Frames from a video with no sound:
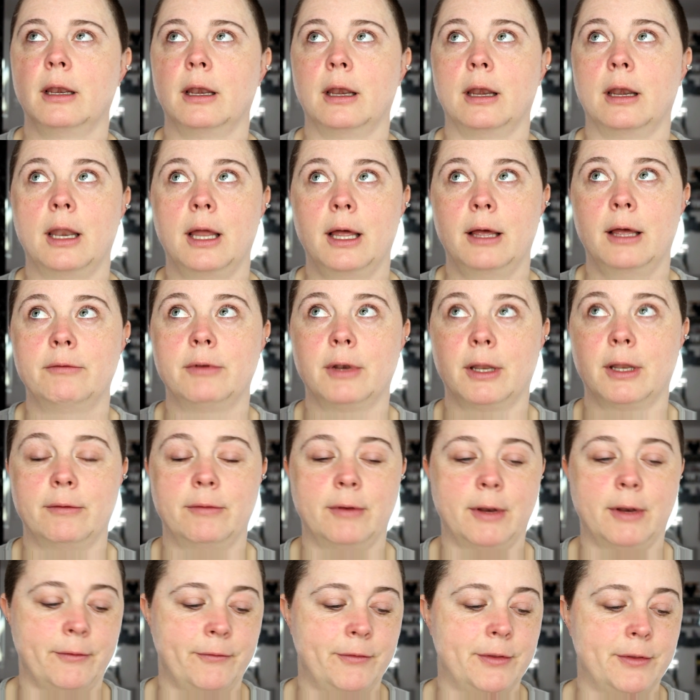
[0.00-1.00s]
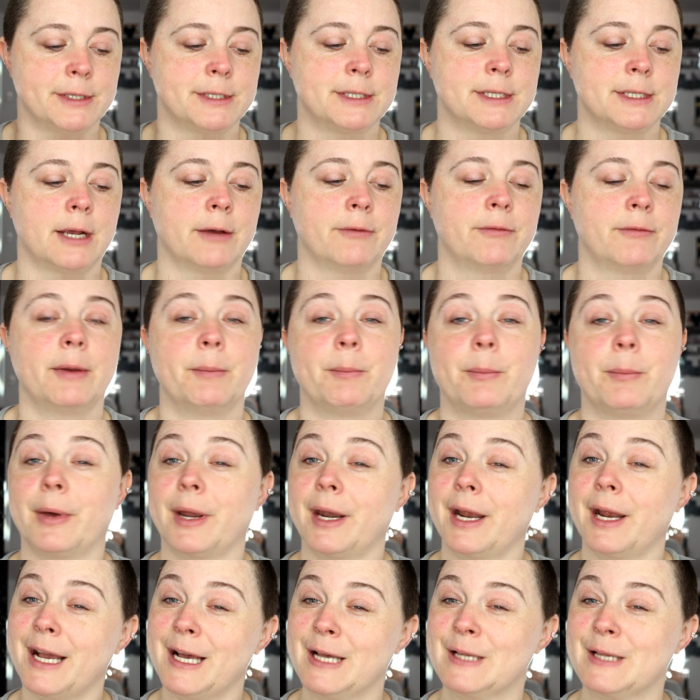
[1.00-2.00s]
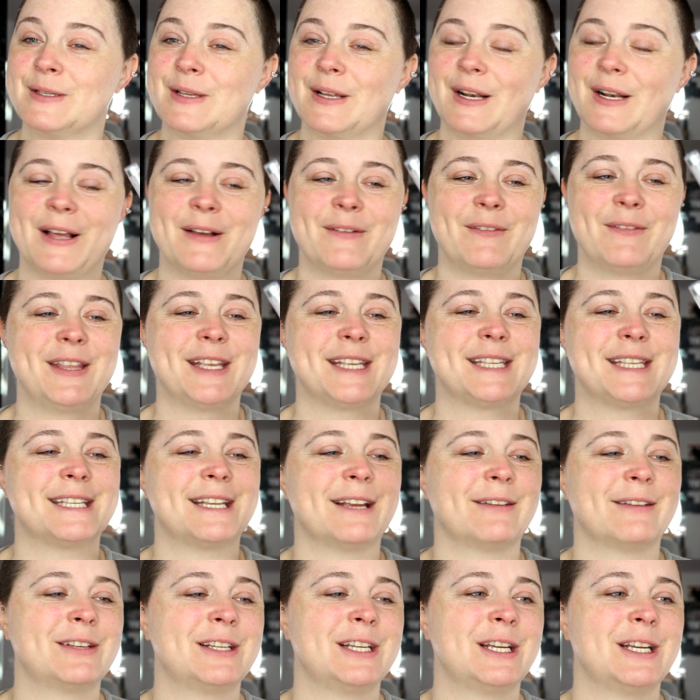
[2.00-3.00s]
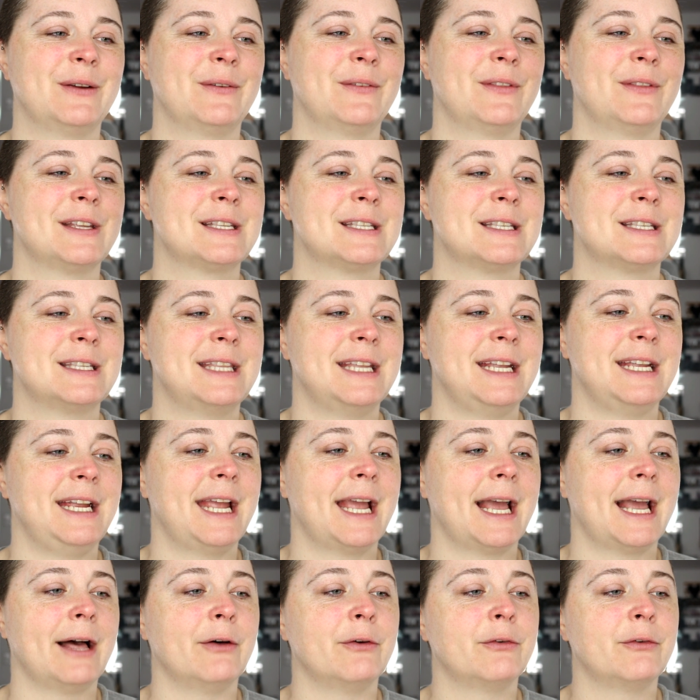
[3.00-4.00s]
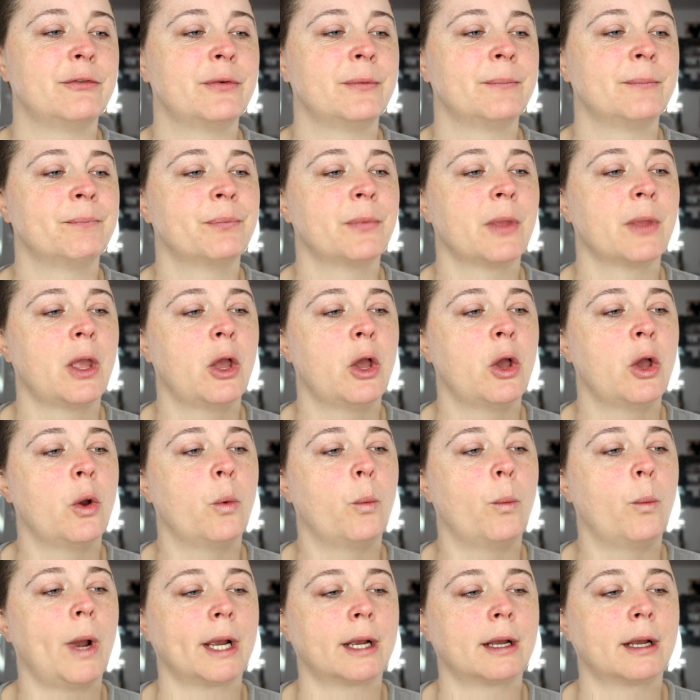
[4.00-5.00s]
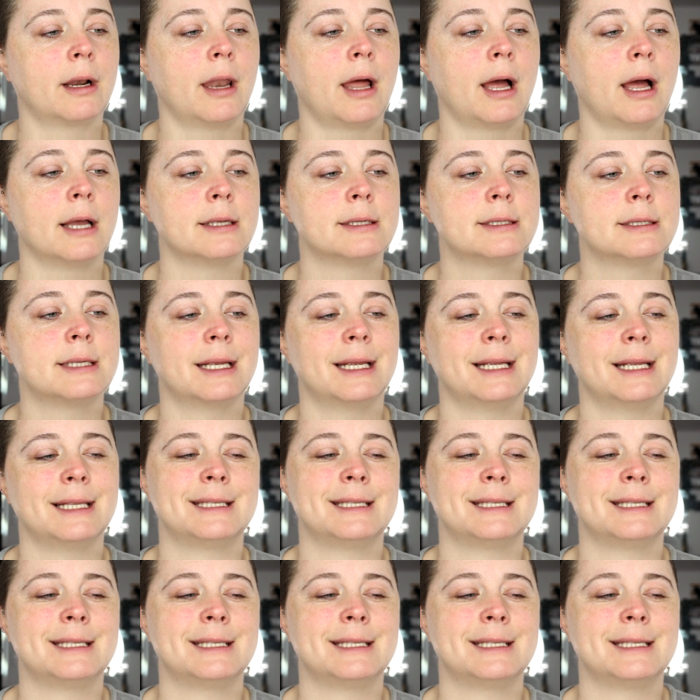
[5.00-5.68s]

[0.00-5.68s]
Love this stuff. But I also love this stuff too, and this is the e.l.f. Wet Gloss.